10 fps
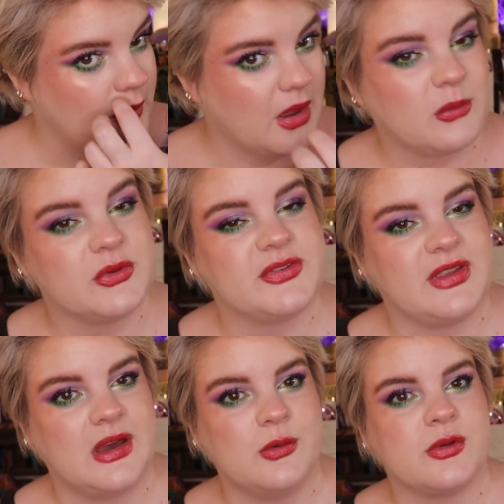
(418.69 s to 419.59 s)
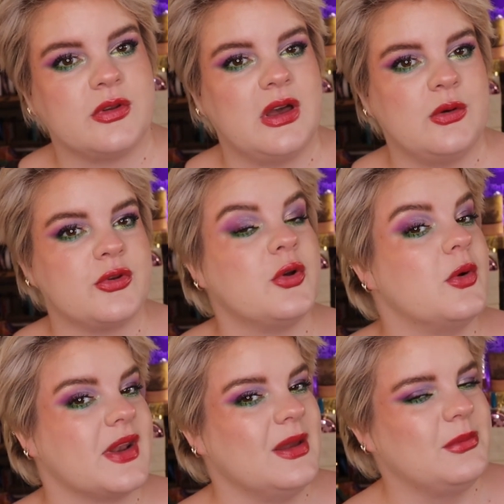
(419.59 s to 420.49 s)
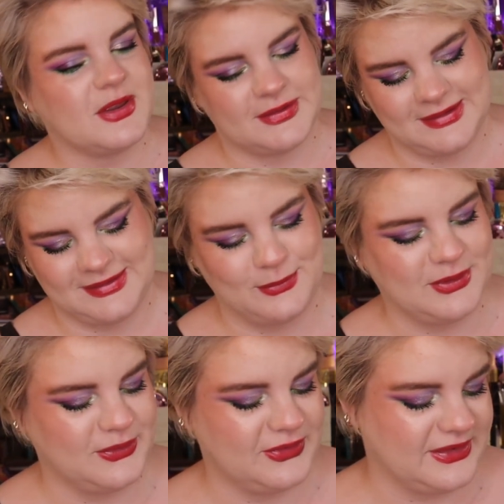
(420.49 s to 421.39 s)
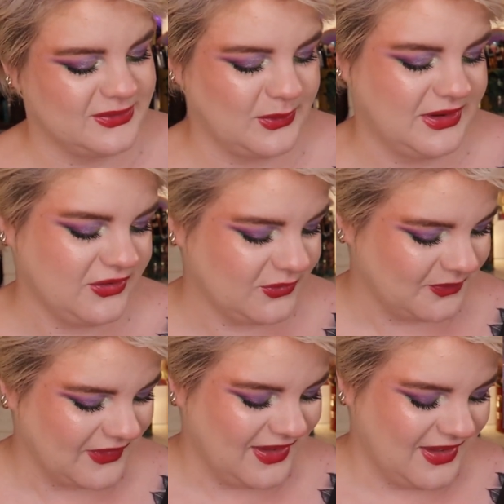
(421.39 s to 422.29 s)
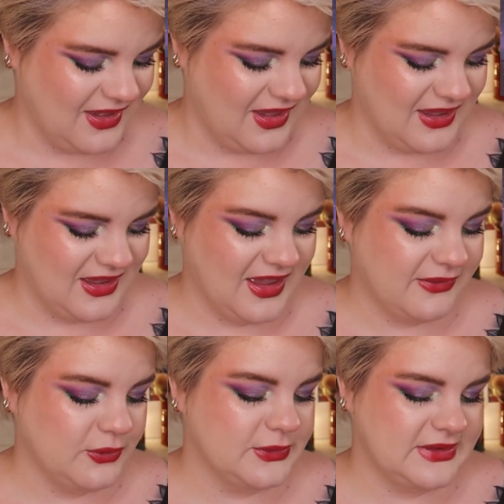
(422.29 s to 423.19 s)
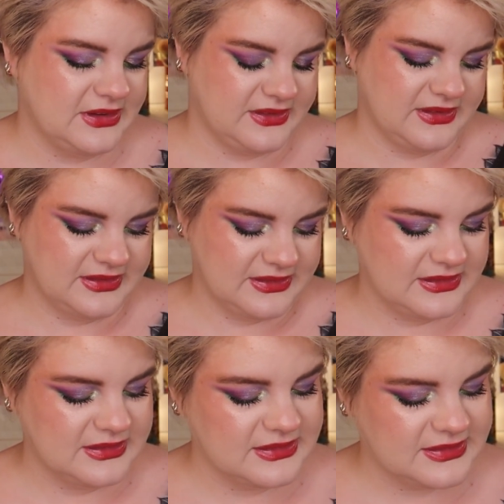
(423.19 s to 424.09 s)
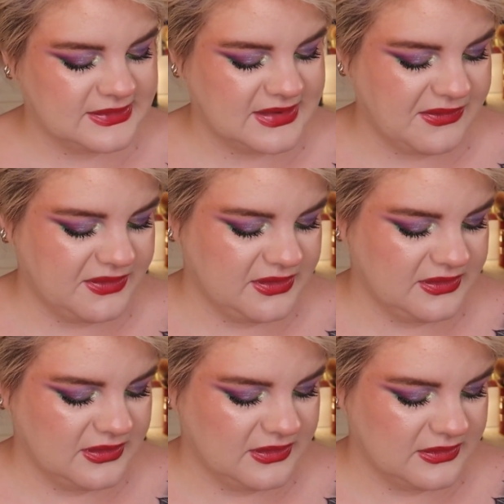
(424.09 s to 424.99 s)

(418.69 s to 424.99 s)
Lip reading: I want to say Aurora, because that's what you say in Swedish. I've used it 7